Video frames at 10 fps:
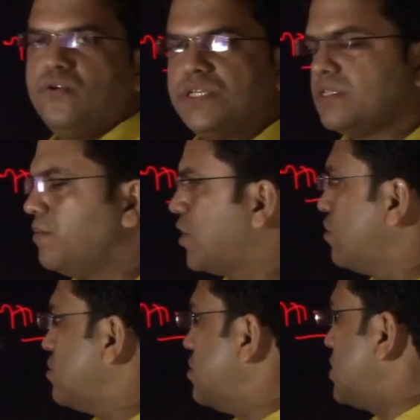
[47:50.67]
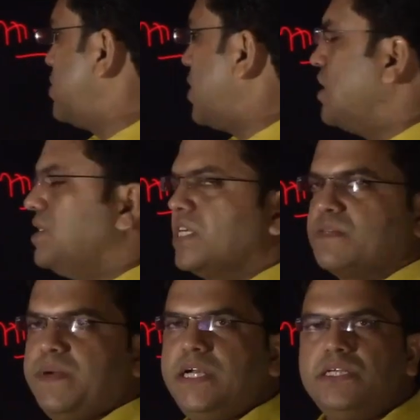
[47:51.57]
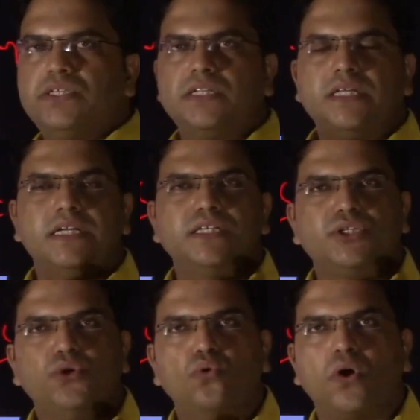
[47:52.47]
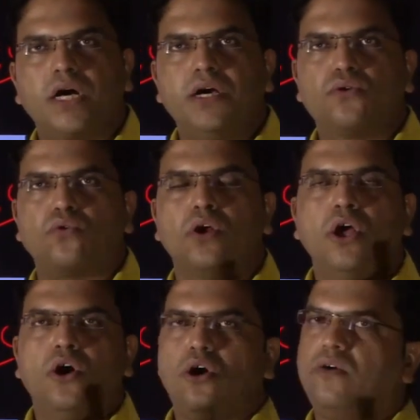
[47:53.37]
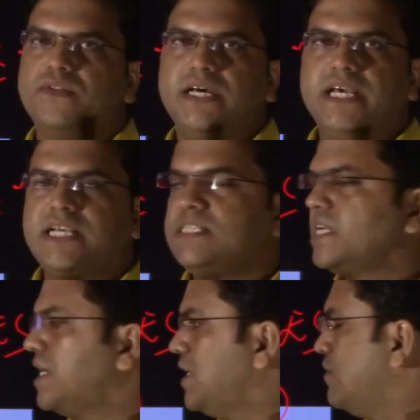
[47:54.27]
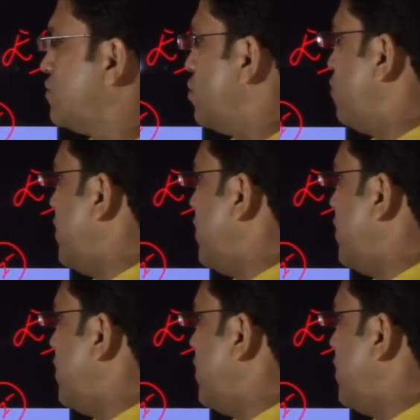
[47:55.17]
notice, because on the charged expenditure there is no control of the executive. So you